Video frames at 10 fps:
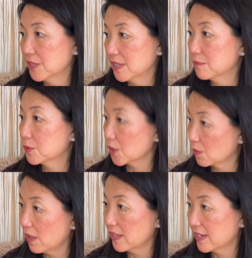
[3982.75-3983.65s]
If you put in
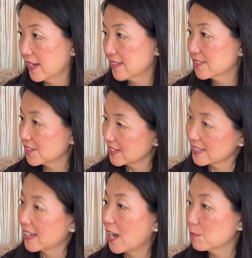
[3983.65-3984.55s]
poor quality eggs, you're
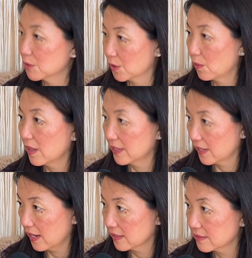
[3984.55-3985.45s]
going to get out poor
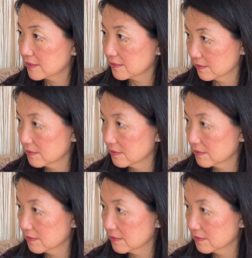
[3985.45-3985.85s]
quality eggs.